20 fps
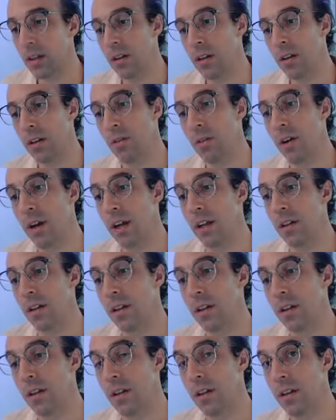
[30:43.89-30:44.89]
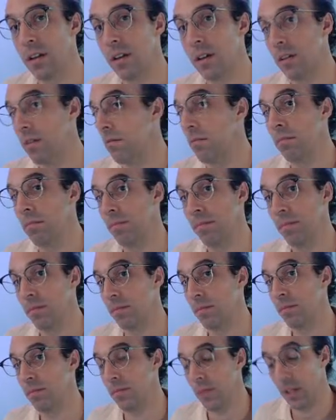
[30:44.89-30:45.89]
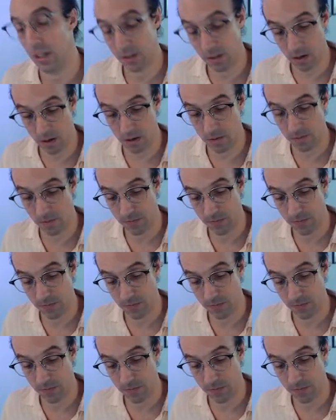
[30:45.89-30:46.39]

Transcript: All right. That's all.